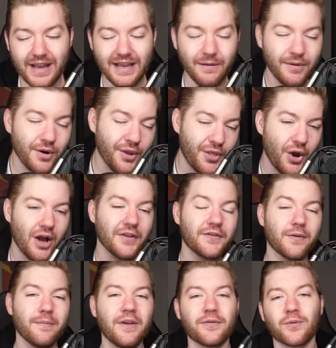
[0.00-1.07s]
Give me your thoughts
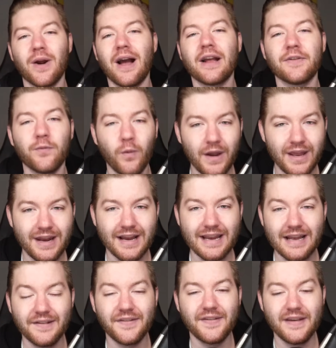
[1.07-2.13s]
from this Rockets win
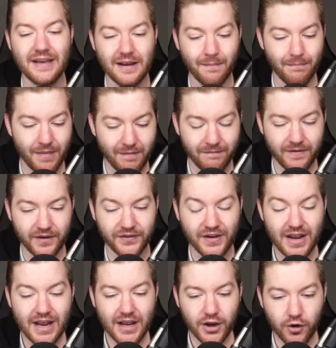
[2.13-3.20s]
against the Memphis
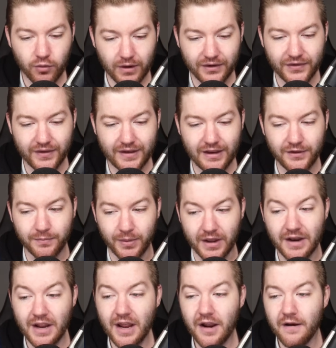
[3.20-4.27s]
Grizzlies. But
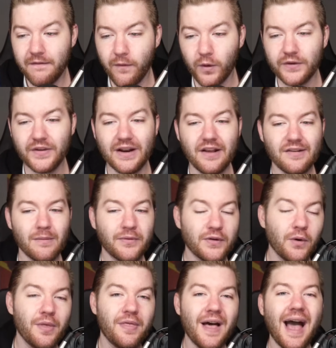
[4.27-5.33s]
for today's
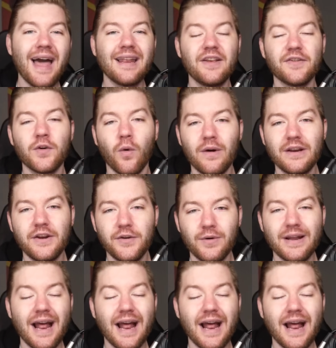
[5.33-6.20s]
episode, that is going to do it.